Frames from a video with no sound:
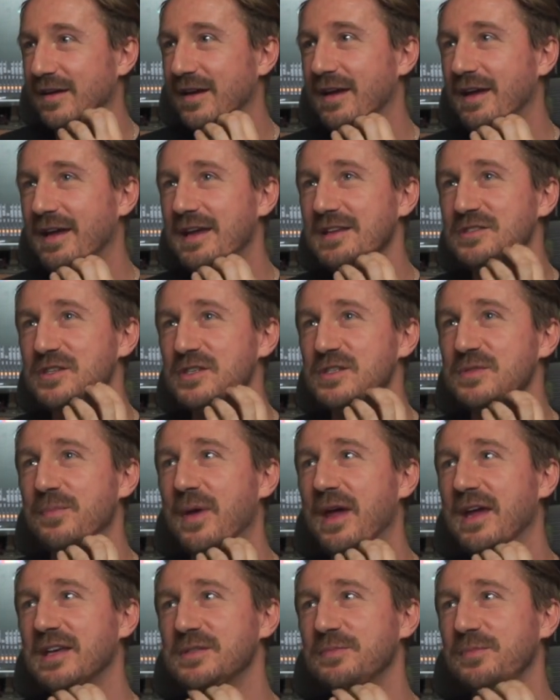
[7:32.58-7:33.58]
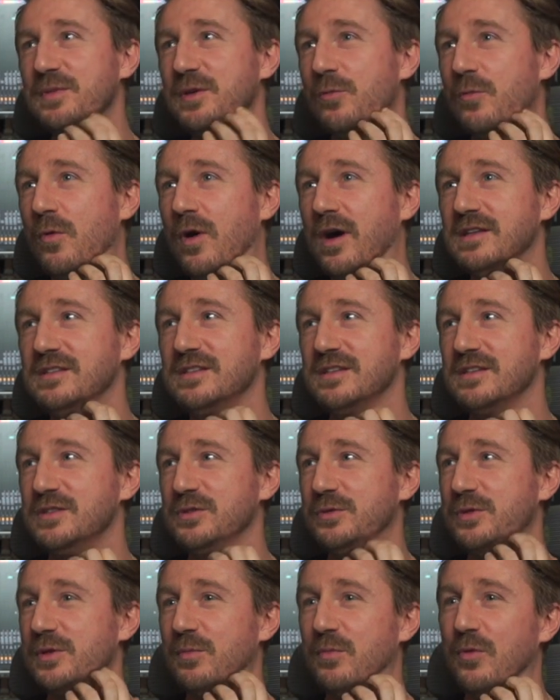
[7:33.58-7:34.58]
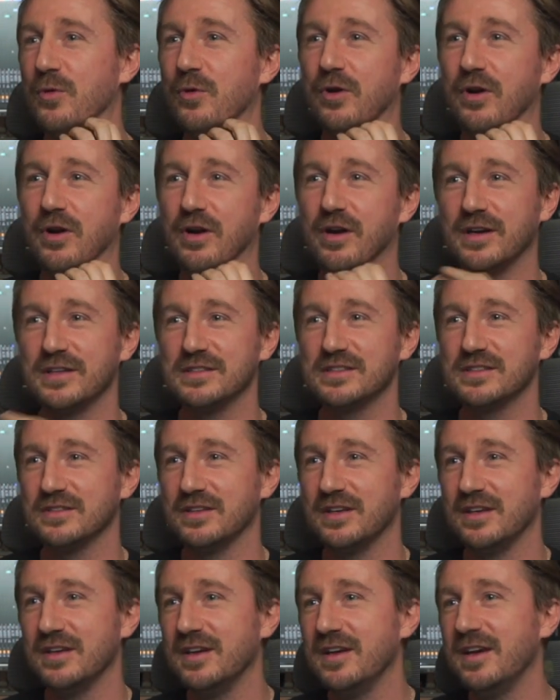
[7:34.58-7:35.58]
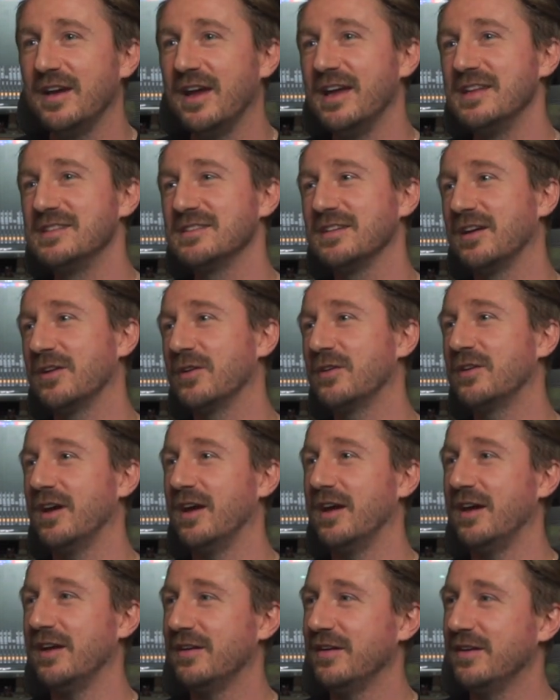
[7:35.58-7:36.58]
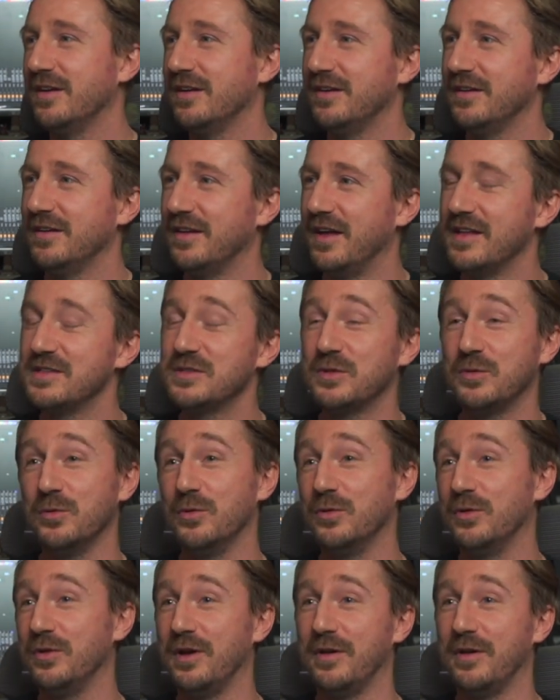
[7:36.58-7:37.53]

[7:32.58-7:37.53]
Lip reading: It just makes me want to do it more. Honestly, it's like, okay, that's cool.